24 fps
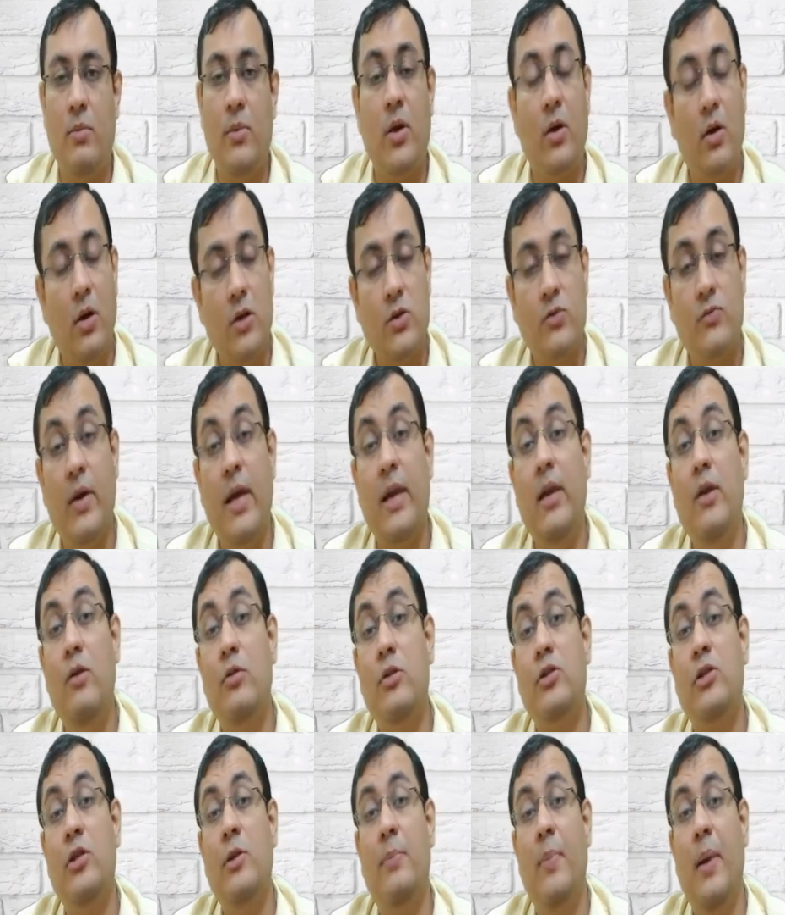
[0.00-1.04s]
because value
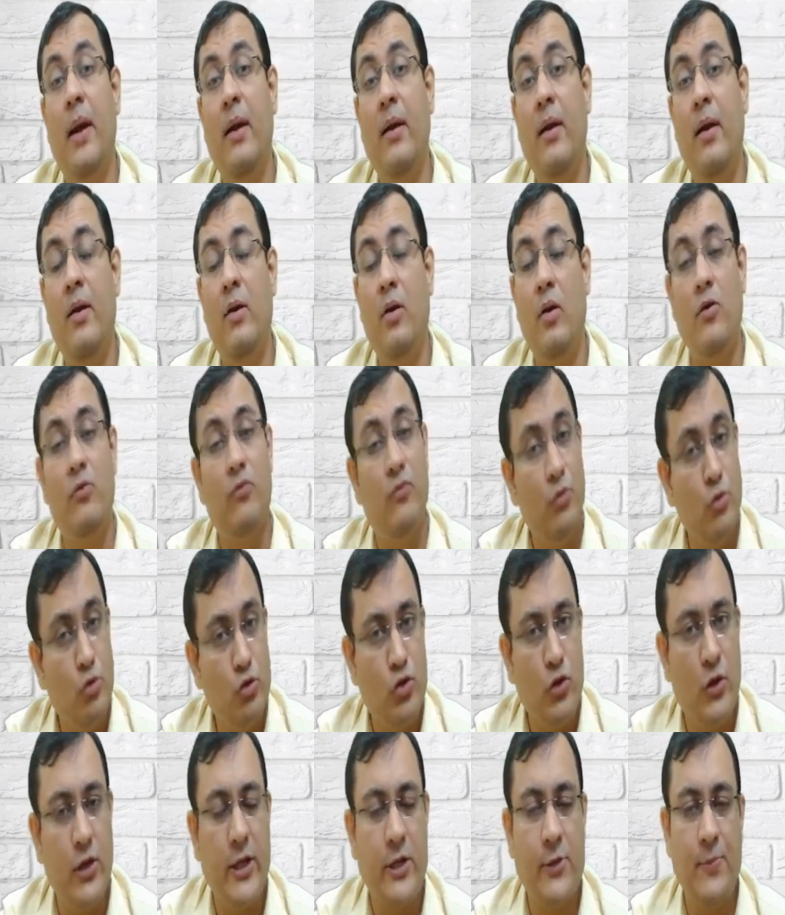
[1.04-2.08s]
is dependent on
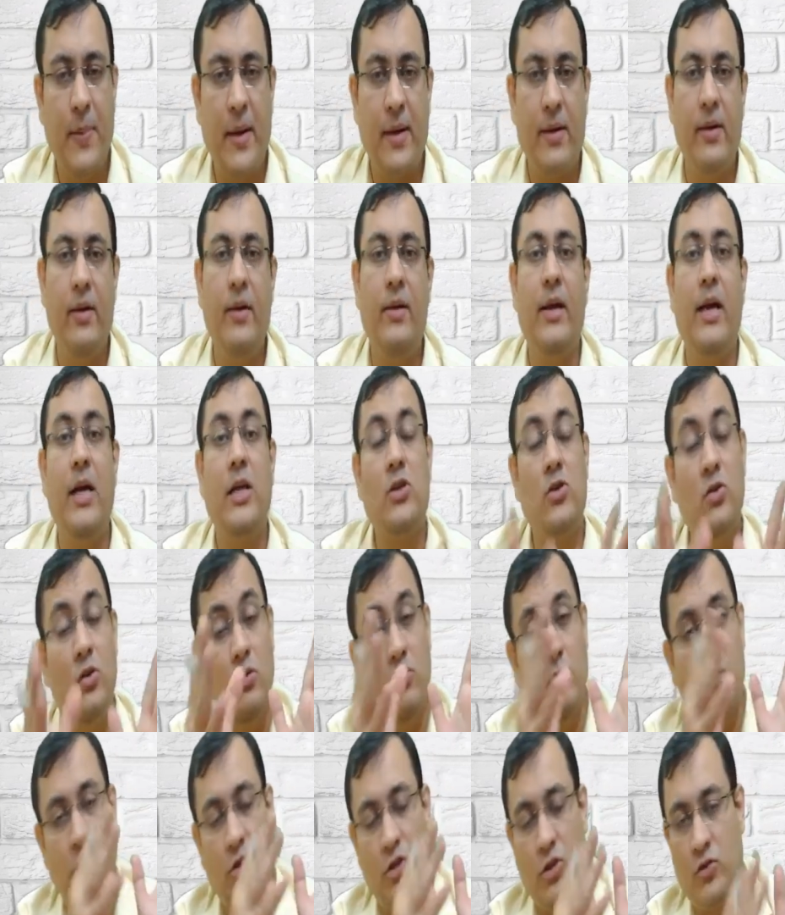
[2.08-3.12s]
future expected cash flow,
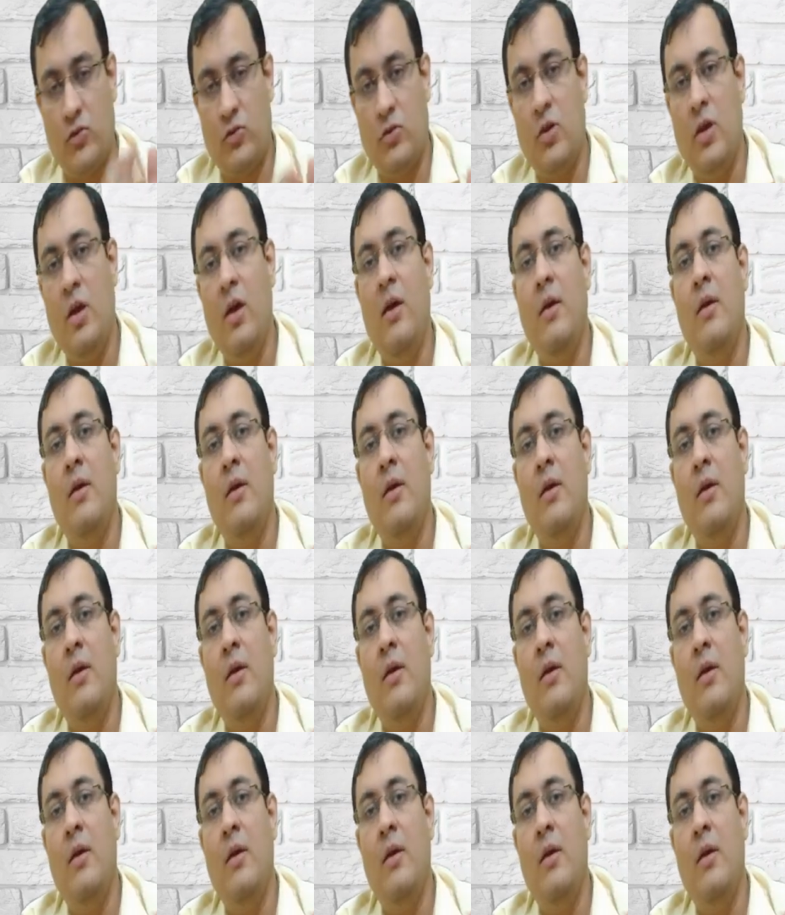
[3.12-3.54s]
which is